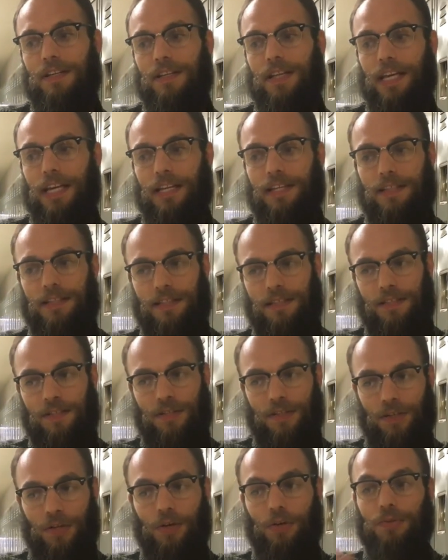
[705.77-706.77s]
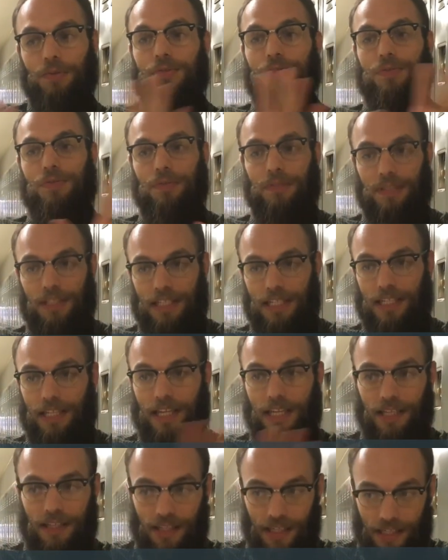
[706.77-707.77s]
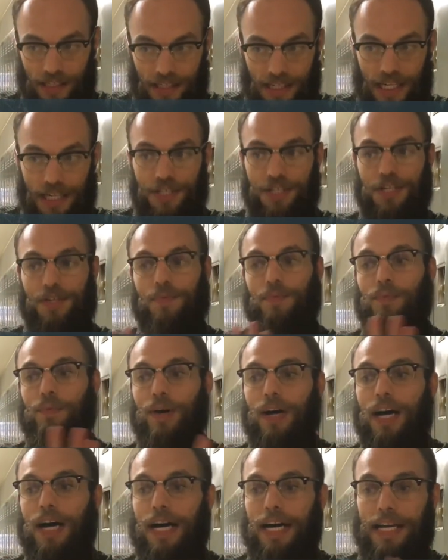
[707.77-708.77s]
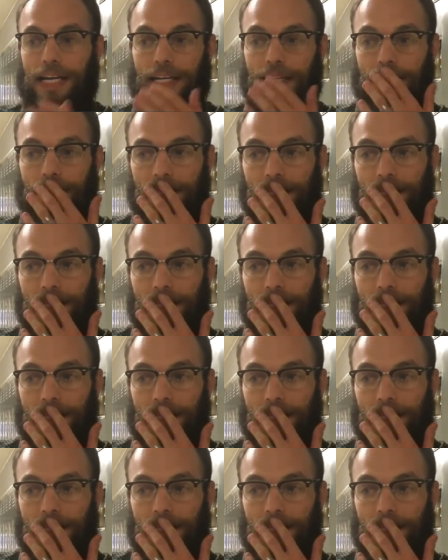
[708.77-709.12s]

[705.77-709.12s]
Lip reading: like culturally, like nationwide,